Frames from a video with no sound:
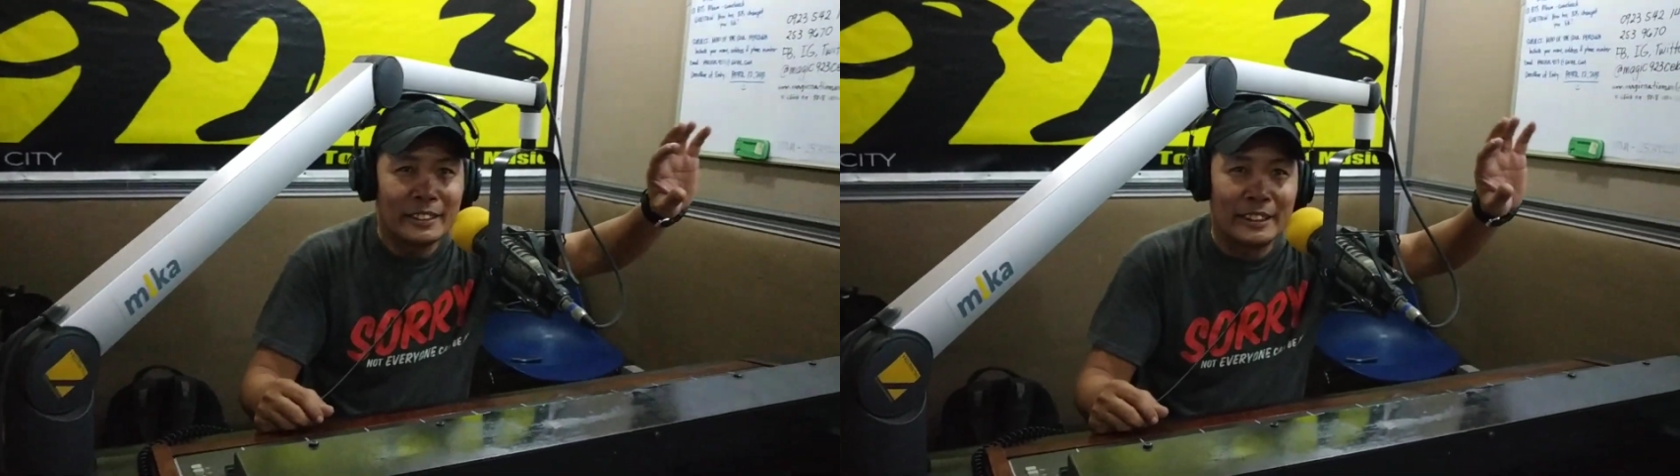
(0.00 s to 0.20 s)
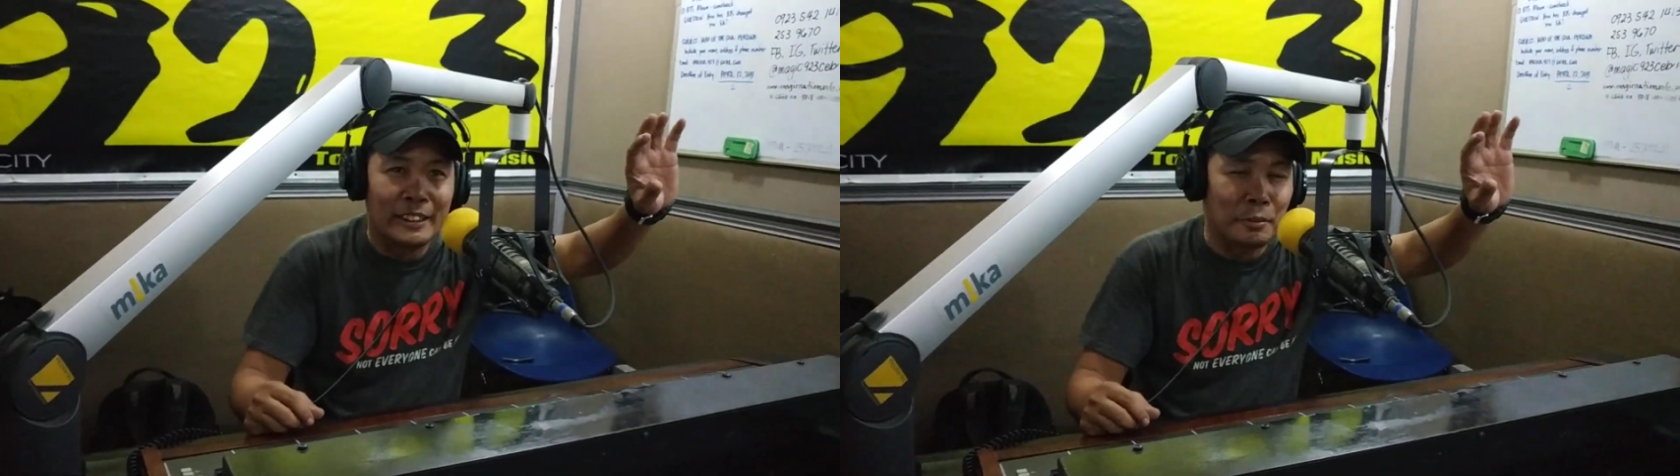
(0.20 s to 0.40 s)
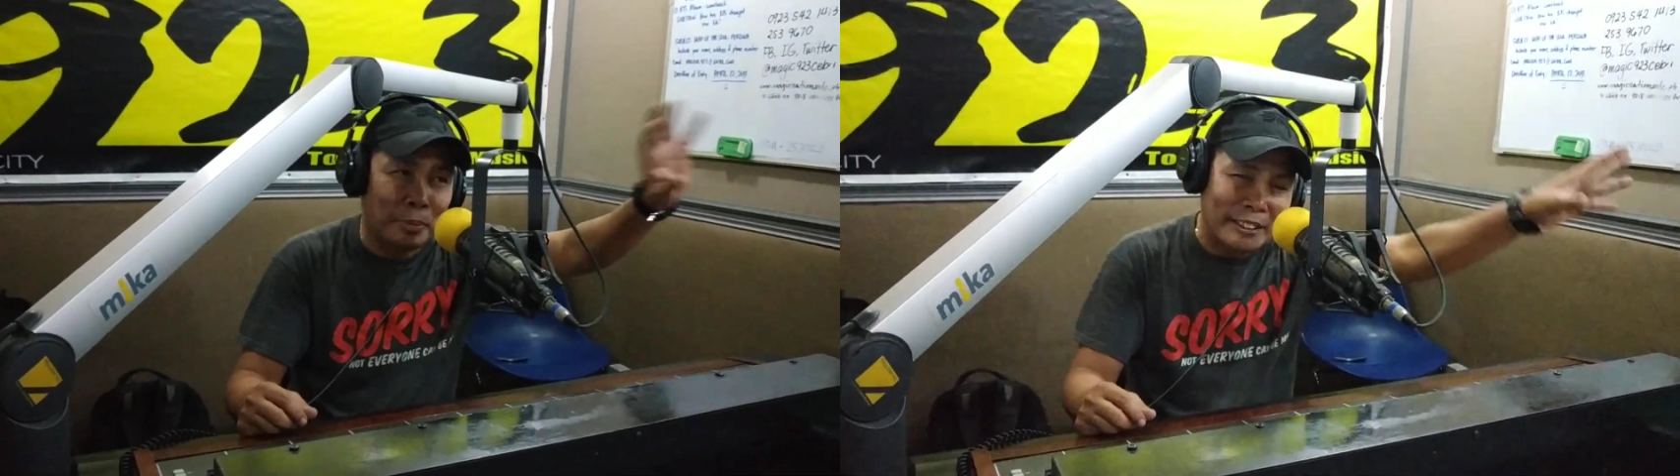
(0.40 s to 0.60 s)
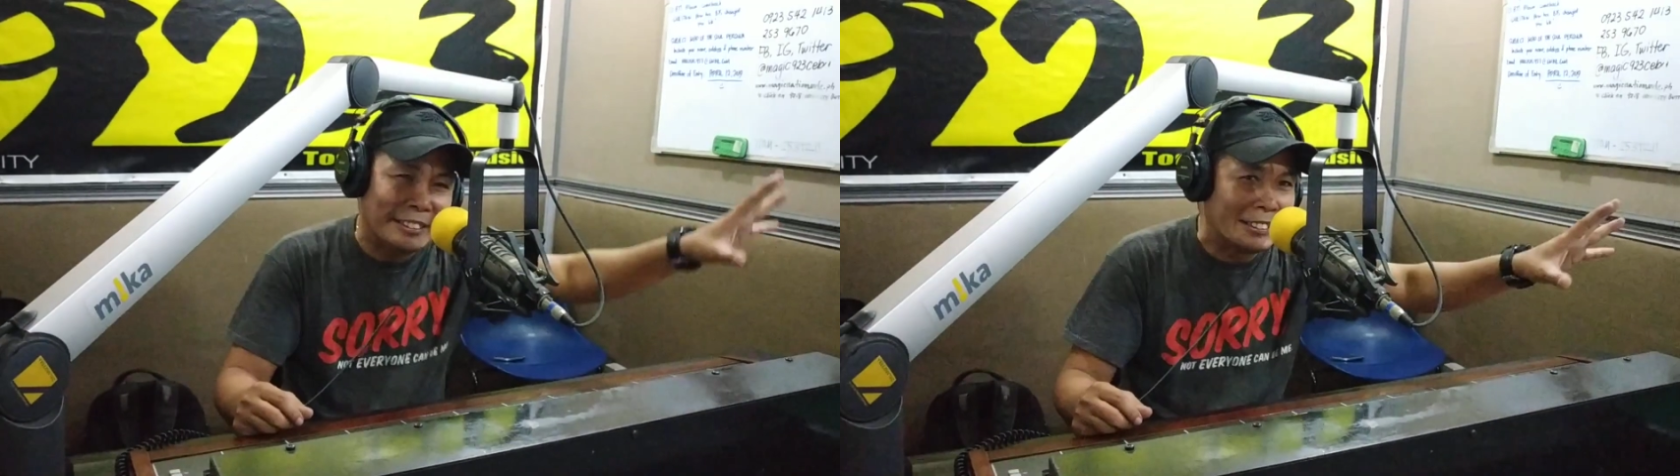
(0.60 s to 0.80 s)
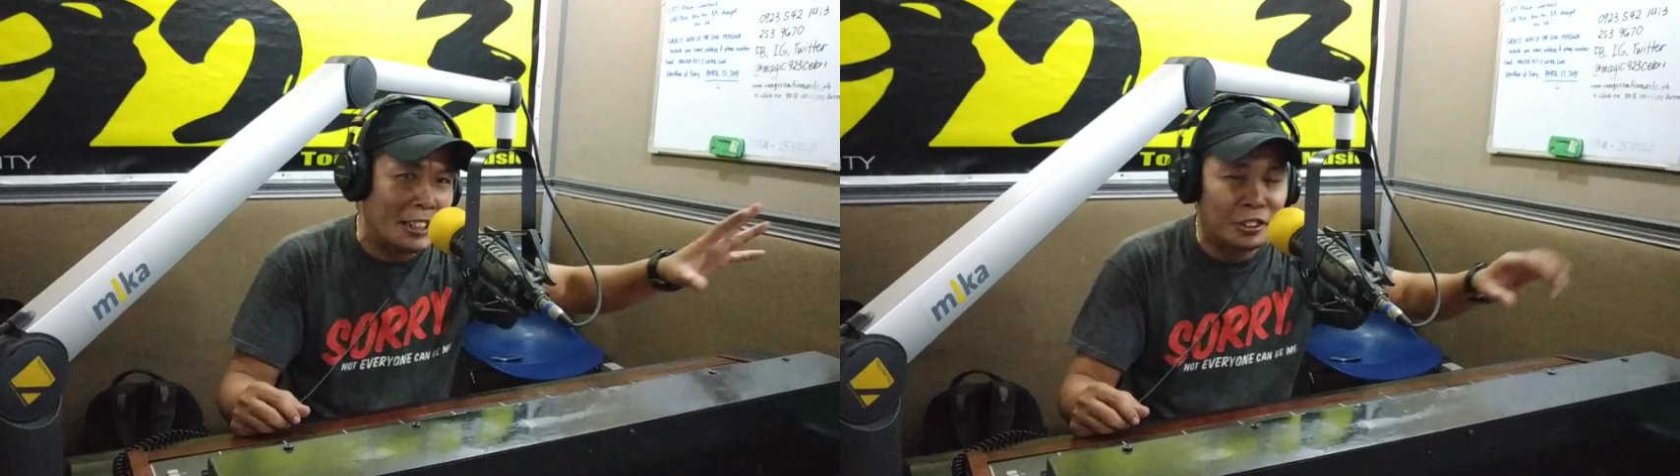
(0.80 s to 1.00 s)
the
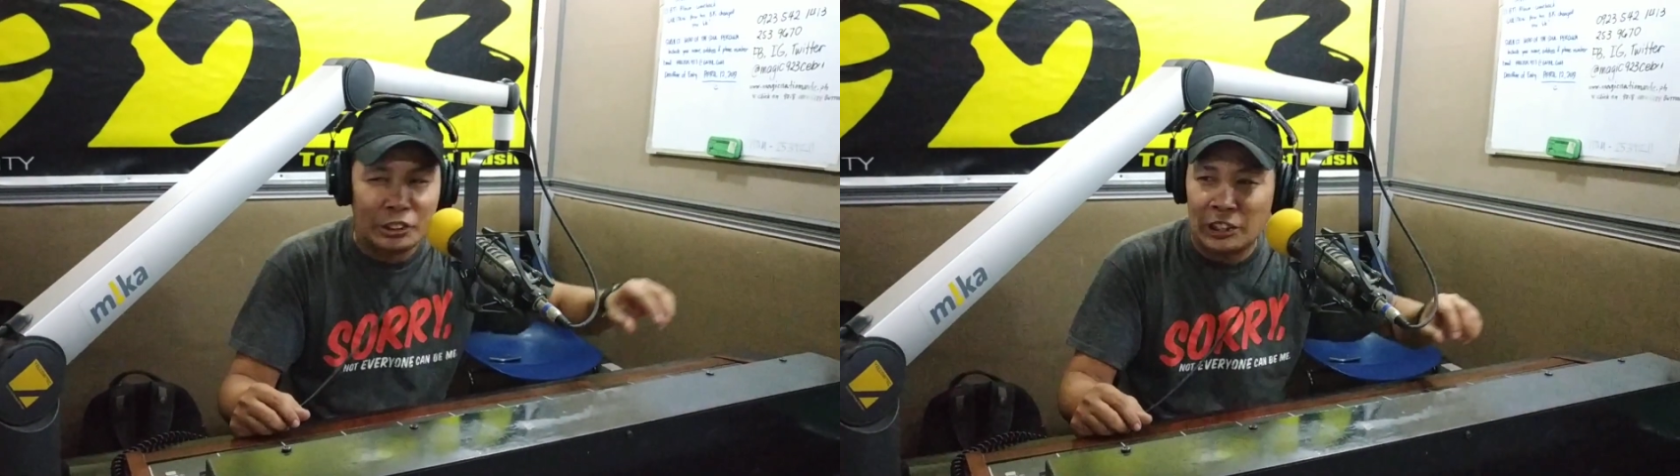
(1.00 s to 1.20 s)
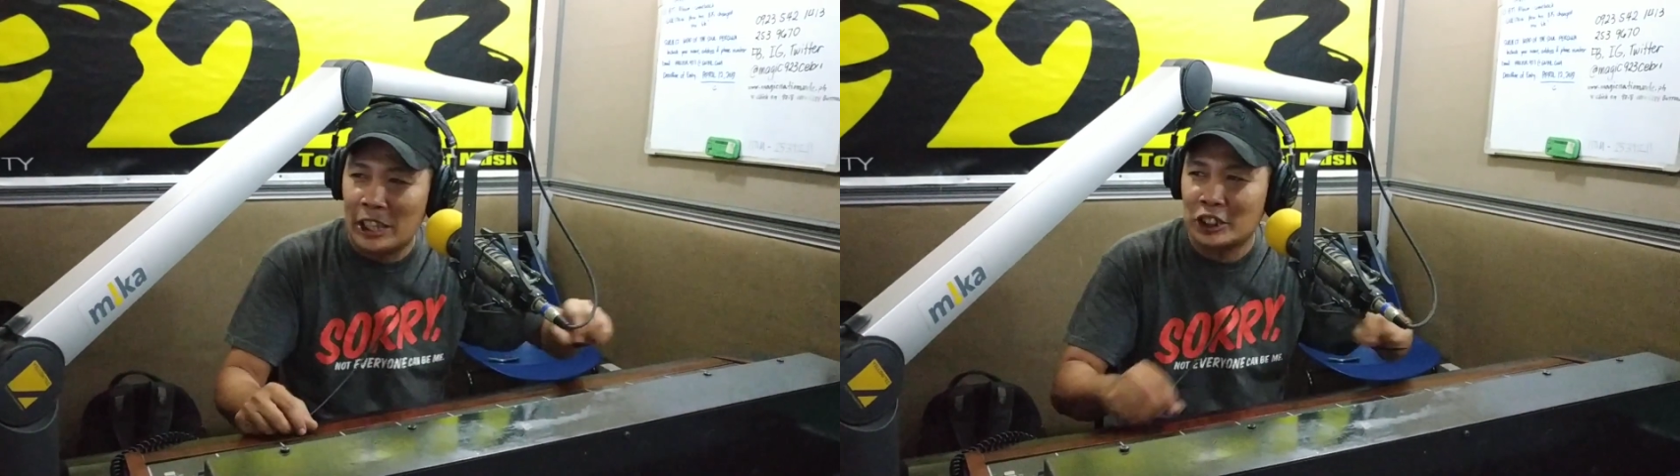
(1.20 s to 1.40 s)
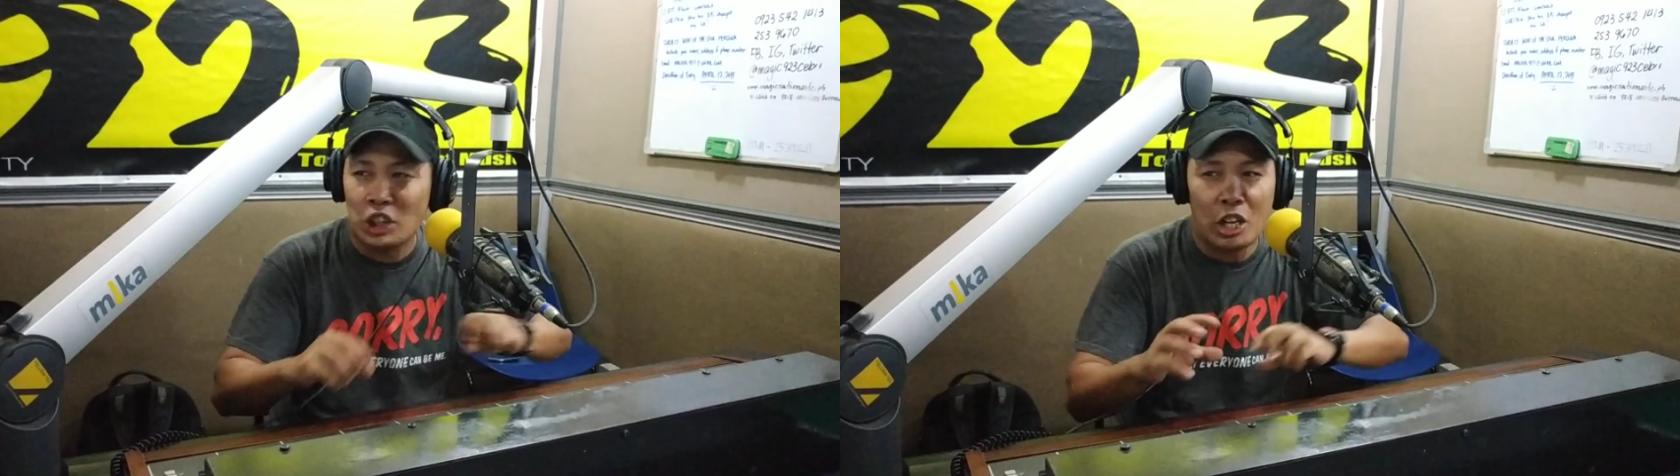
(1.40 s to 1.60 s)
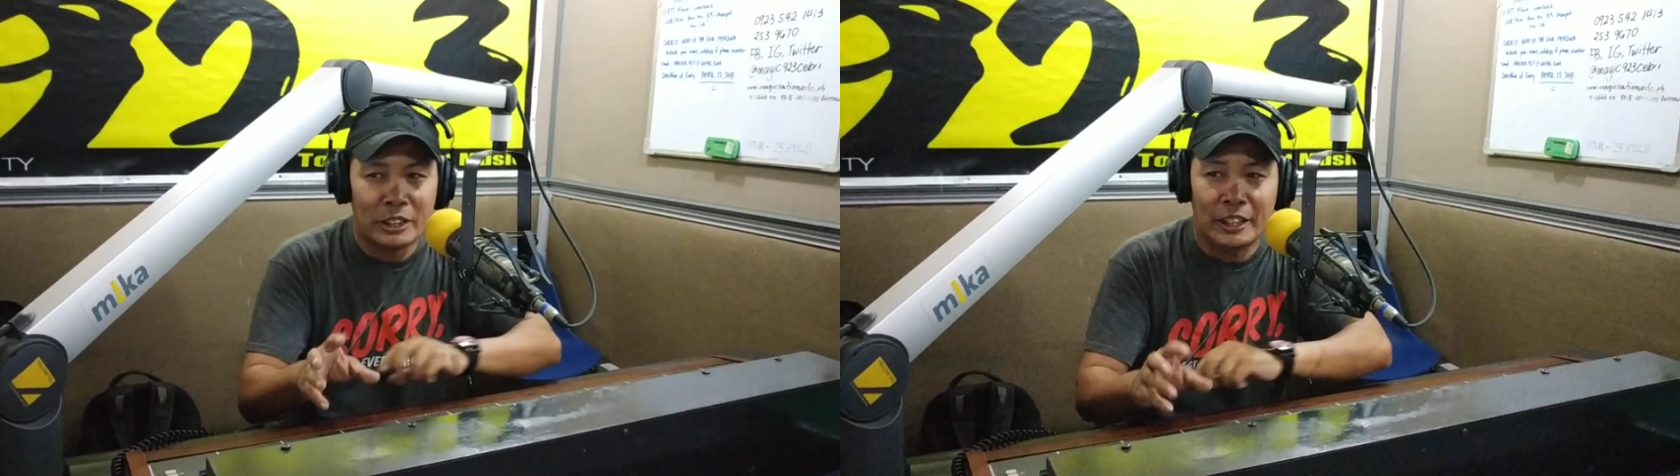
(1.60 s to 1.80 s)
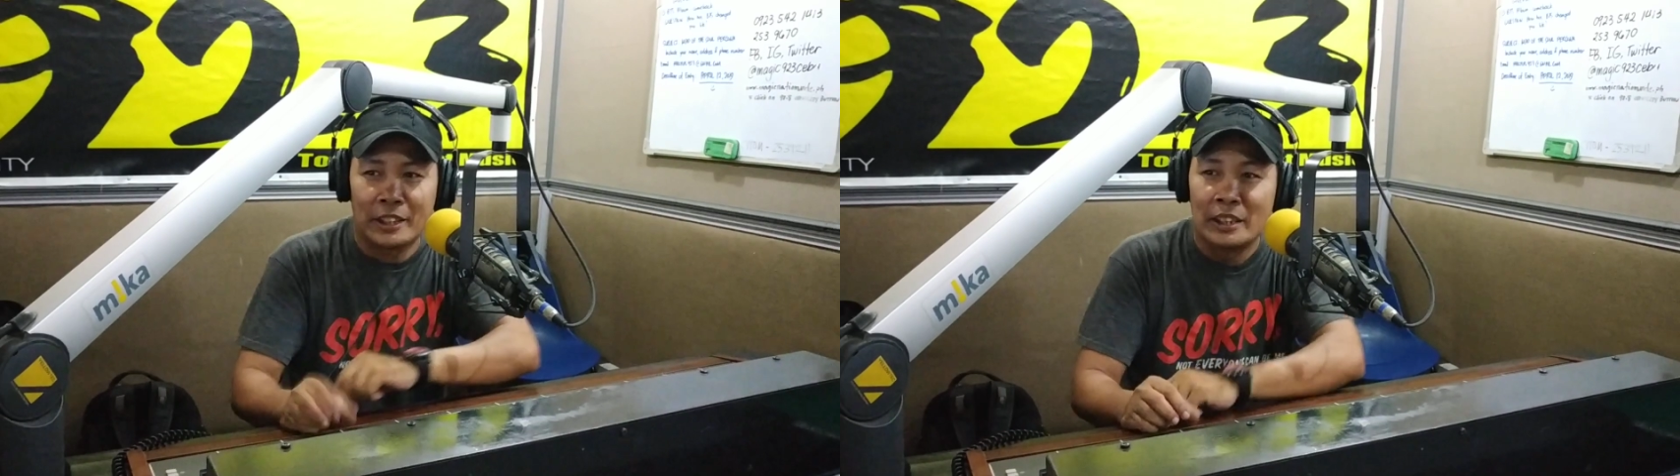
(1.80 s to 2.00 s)
presentation. It's all
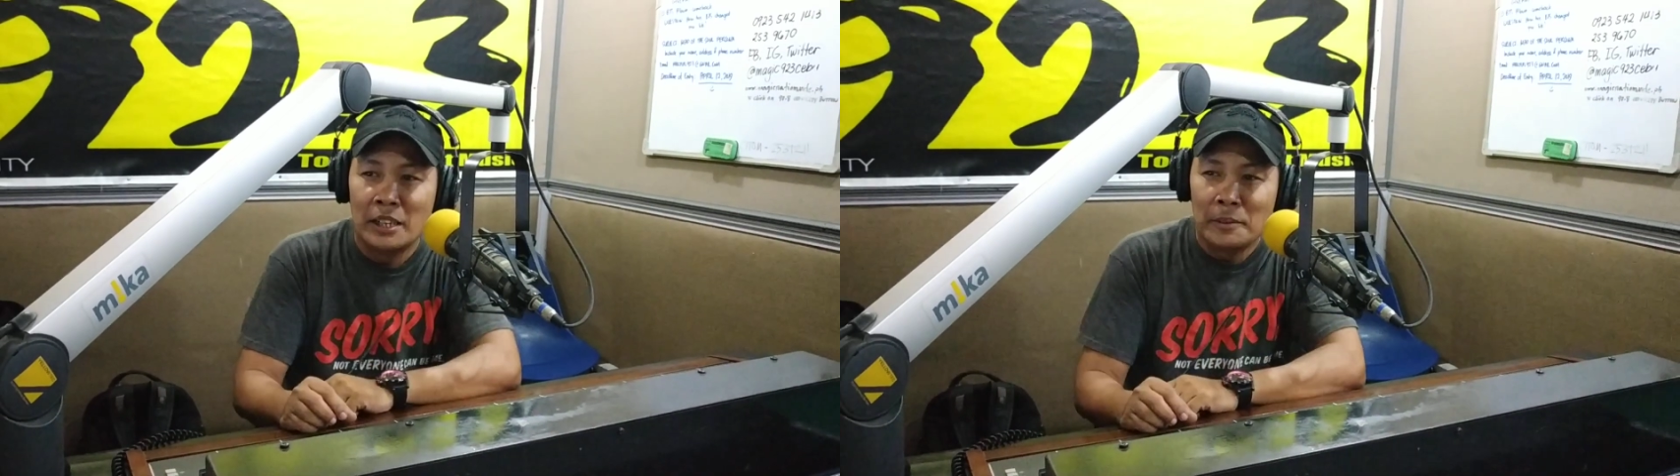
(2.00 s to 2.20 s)
good.